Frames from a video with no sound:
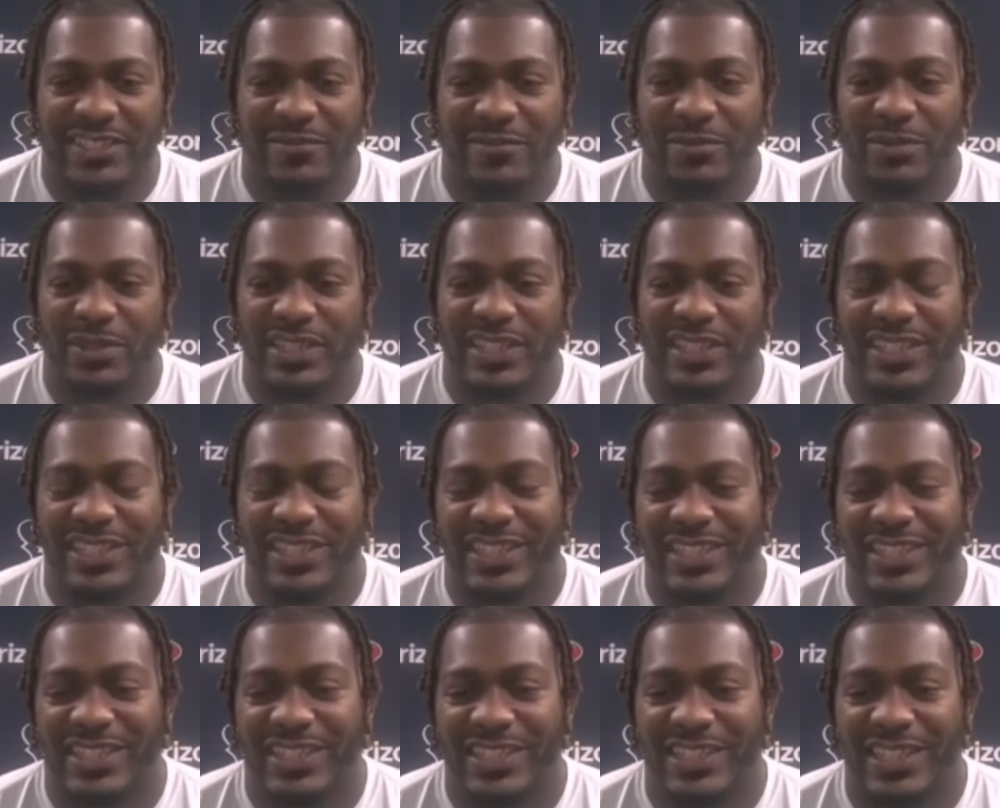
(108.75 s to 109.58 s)
But
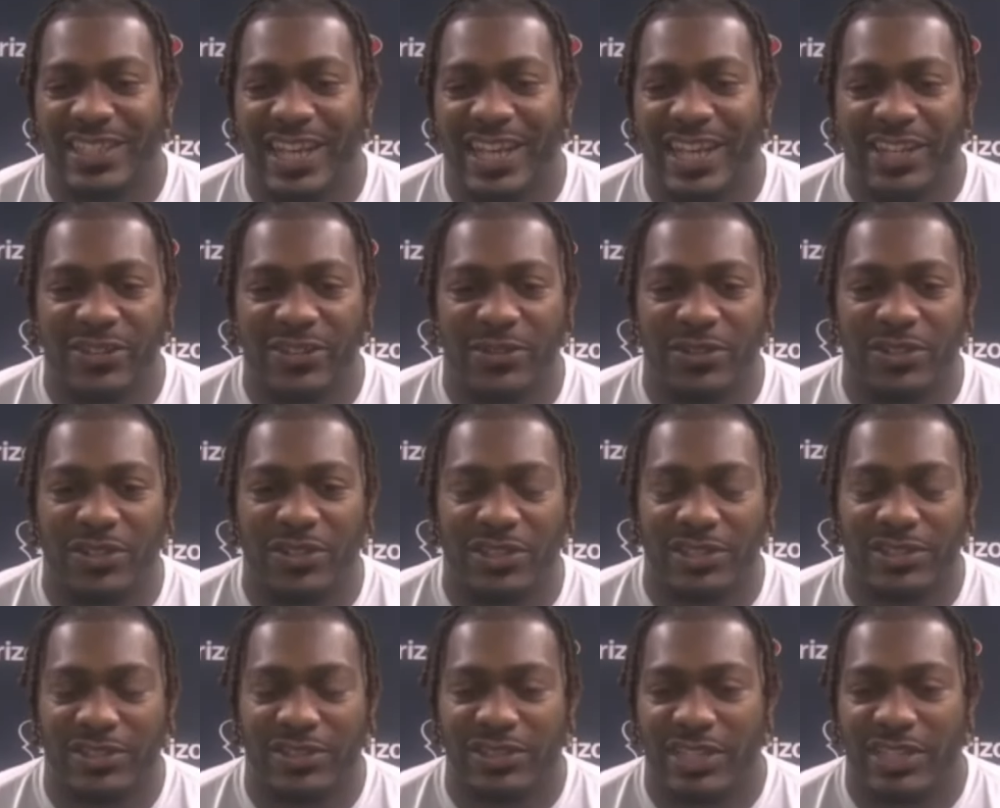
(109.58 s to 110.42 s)
I know a
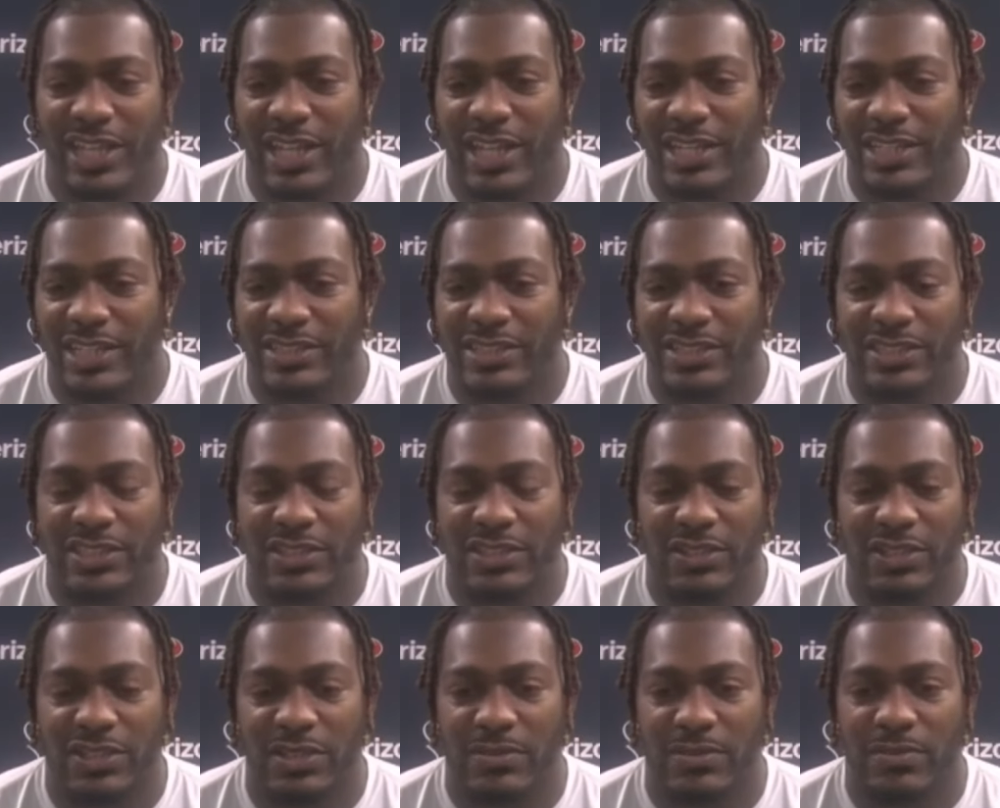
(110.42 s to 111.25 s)
little knowledge, you
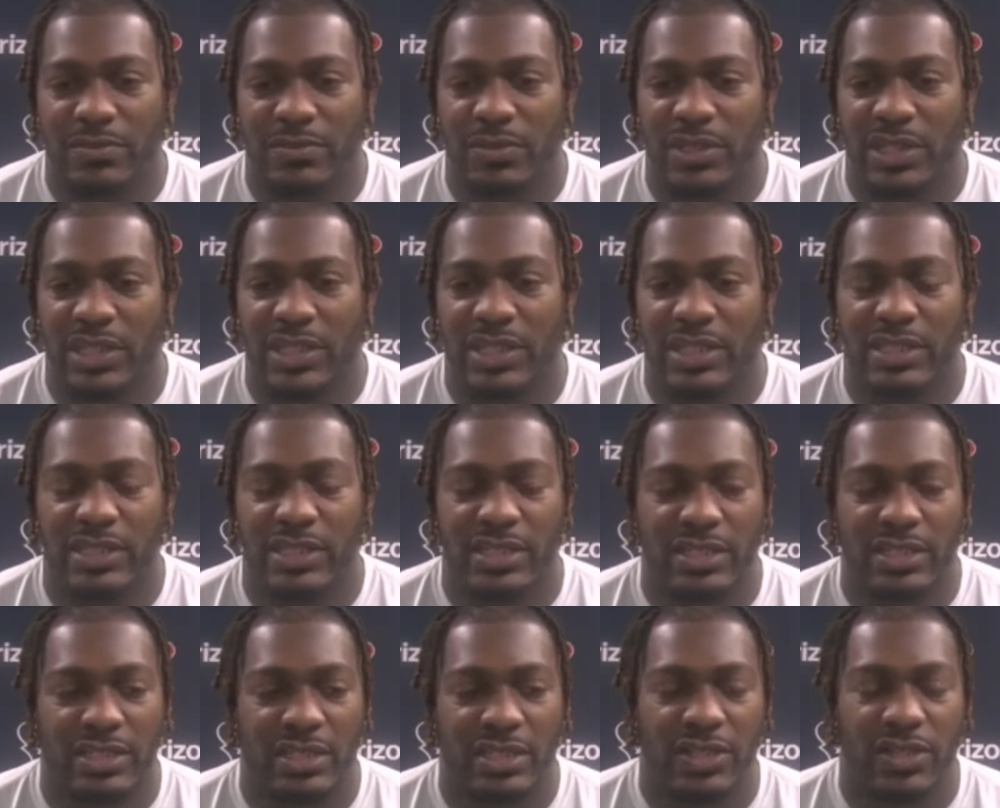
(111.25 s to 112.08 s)
know, him being
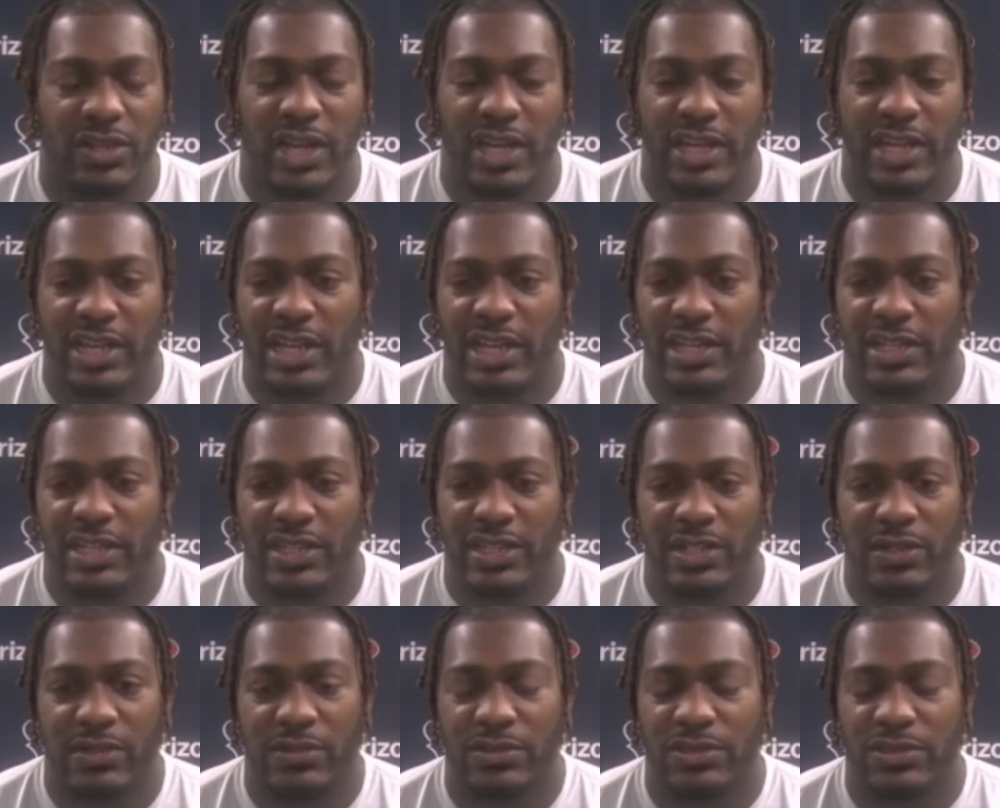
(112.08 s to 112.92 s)
a, you know, iconic
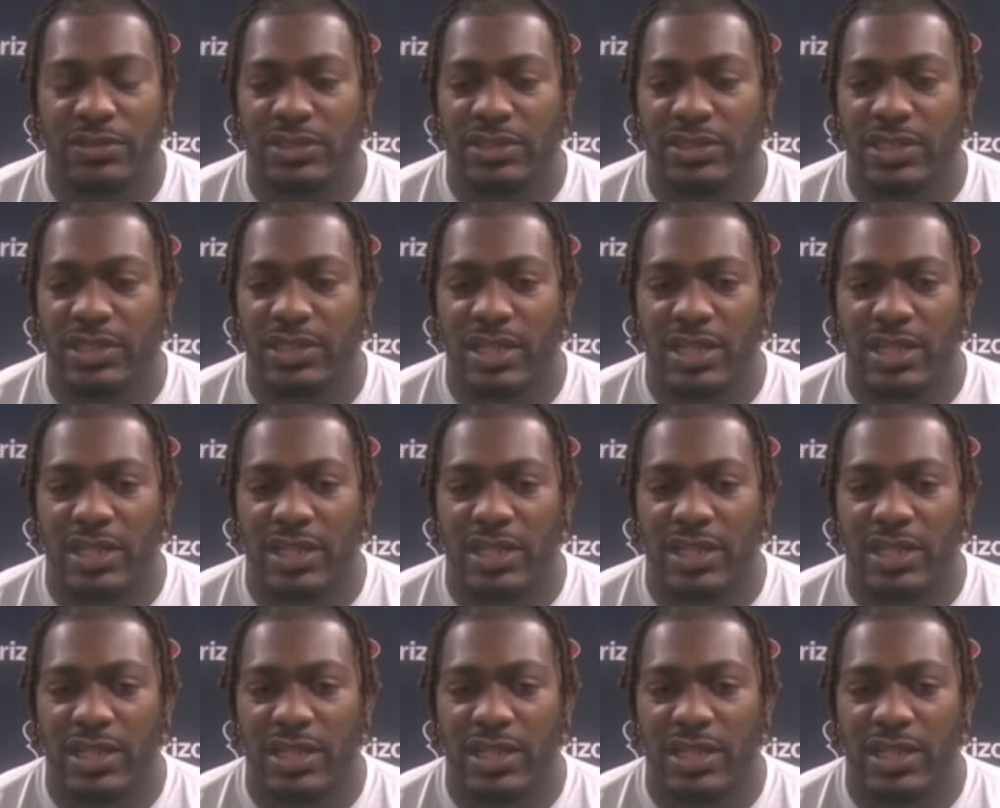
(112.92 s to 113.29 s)
coach,